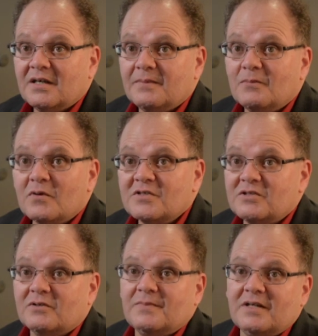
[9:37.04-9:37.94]
more
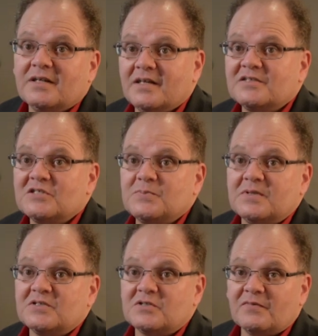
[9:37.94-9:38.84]
so in many cases
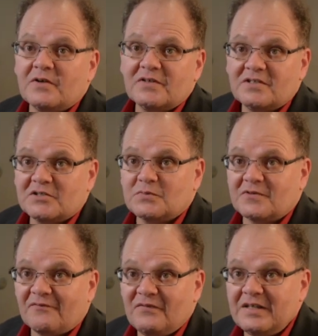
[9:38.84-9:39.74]
because they're very in touch with
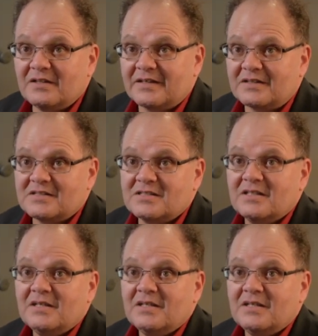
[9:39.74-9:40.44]
their feelings.